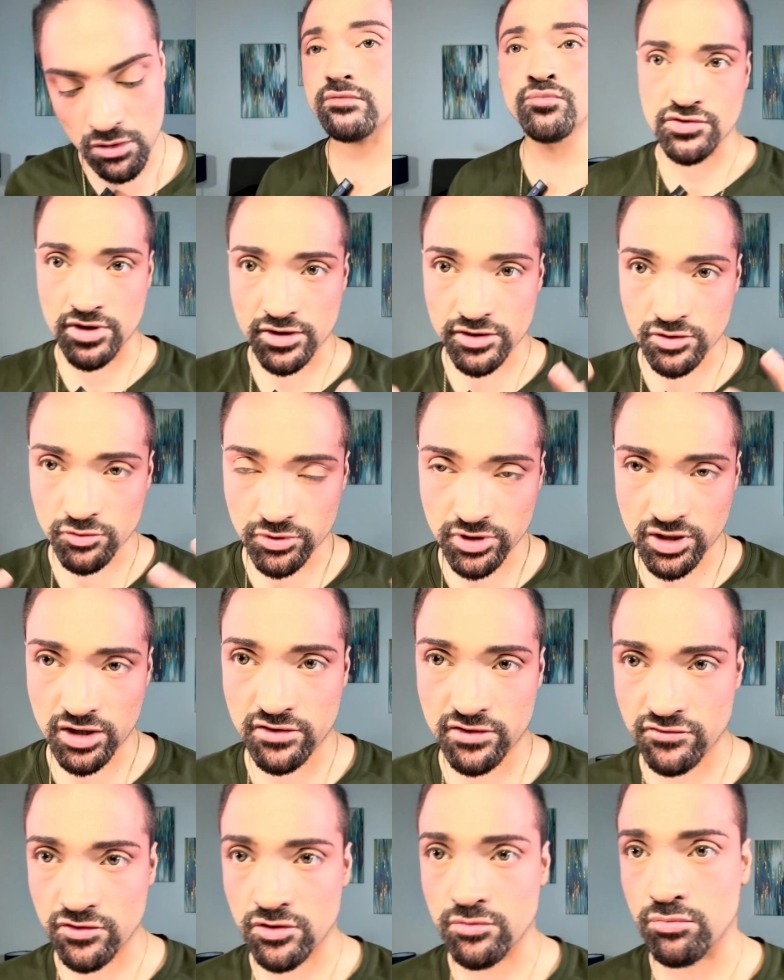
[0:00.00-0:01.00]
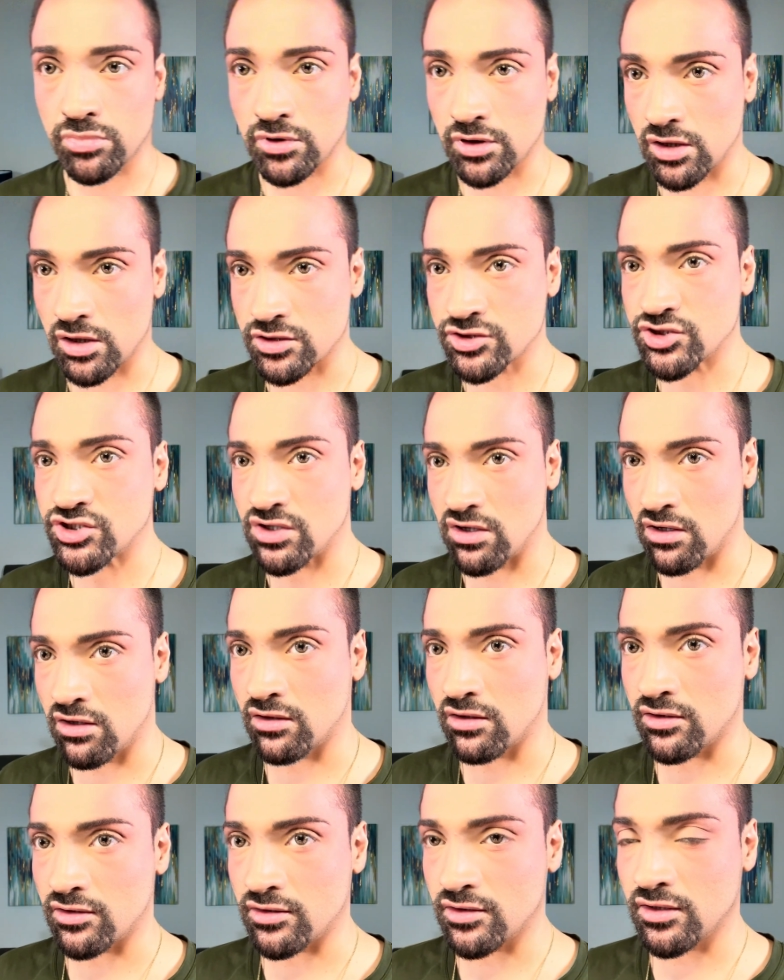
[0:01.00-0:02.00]
Now that we have our blush
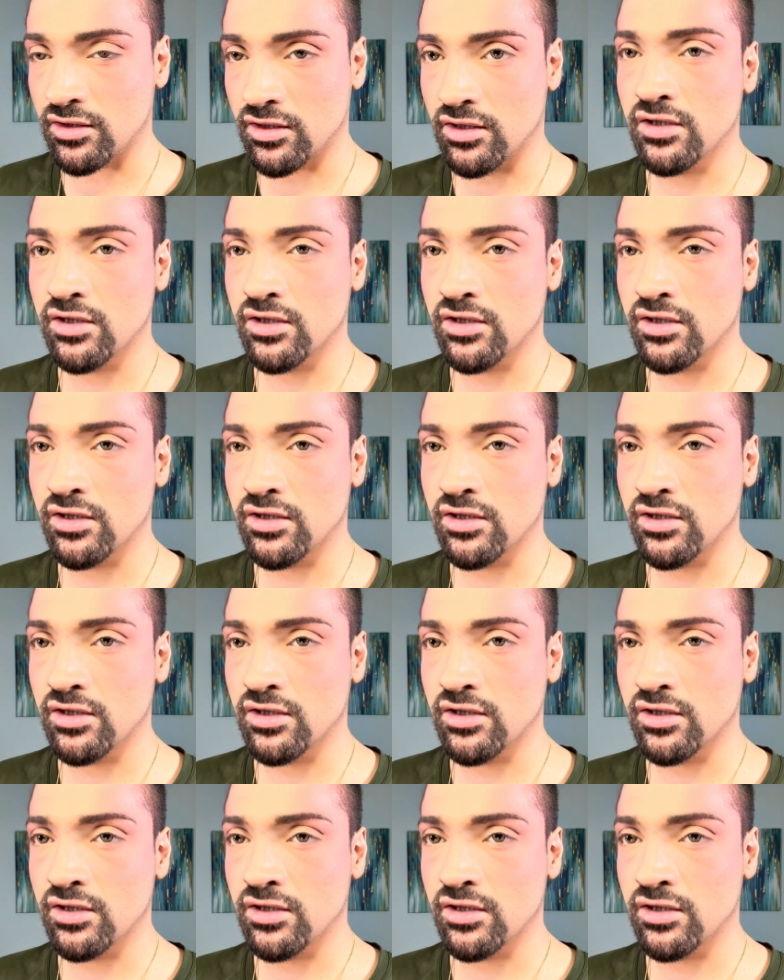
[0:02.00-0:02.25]
on,